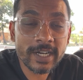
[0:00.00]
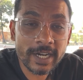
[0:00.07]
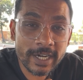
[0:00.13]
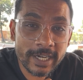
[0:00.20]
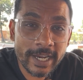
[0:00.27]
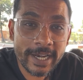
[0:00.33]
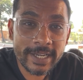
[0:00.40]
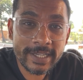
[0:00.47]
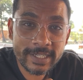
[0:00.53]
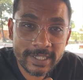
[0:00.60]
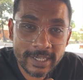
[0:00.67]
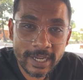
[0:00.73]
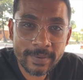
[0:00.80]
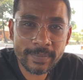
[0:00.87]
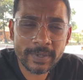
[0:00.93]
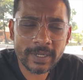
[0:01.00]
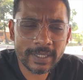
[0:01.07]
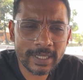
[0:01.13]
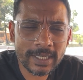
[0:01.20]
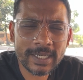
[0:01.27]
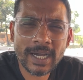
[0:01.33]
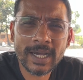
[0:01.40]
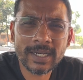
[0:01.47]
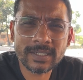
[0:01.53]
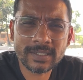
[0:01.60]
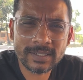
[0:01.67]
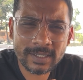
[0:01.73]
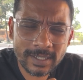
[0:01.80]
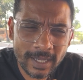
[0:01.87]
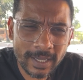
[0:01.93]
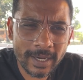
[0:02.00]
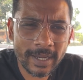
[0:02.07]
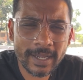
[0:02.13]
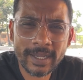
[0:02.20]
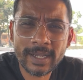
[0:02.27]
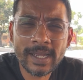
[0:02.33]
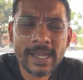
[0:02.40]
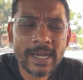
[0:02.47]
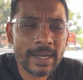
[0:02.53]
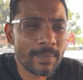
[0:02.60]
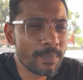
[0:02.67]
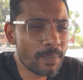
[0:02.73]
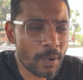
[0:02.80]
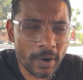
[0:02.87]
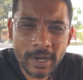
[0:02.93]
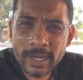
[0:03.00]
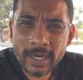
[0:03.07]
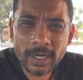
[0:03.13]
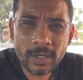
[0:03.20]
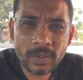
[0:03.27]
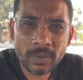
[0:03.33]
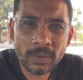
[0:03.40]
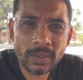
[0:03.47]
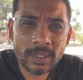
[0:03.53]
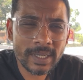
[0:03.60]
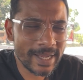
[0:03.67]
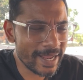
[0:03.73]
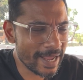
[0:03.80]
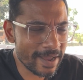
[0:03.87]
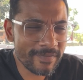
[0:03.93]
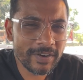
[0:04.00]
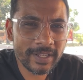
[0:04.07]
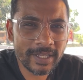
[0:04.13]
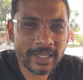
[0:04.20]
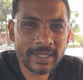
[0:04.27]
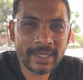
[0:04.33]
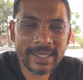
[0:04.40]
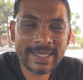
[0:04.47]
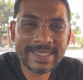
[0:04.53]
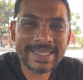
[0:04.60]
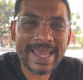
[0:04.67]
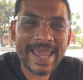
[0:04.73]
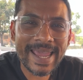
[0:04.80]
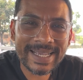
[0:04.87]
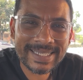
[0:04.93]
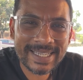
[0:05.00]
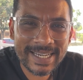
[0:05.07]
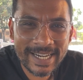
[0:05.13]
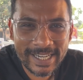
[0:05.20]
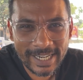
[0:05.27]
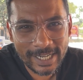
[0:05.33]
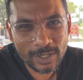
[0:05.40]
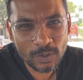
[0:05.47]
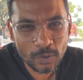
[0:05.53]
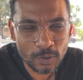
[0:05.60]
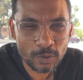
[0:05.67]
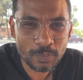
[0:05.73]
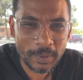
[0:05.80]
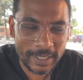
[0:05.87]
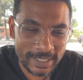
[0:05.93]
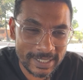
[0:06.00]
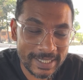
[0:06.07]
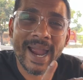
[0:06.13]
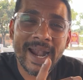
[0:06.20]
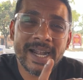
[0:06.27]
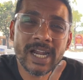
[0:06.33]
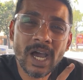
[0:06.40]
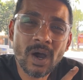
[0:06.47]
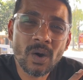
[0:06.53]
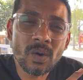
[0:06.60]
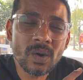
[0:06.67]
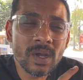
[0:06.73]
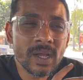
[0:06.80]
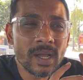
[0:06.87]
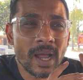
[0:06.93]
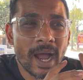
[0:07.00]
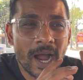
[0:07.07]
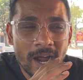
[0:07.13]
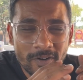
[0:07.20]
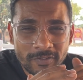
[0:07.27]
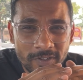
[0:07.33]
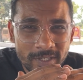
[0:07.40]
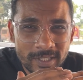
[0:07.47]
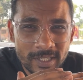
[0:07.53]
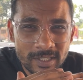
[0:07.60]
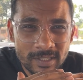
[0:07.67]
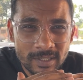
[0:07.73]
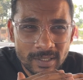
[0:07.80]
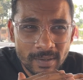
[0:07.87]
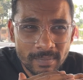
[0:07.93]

really stable. The car's steering, body control, everything is excellent at those speeds. And now, after this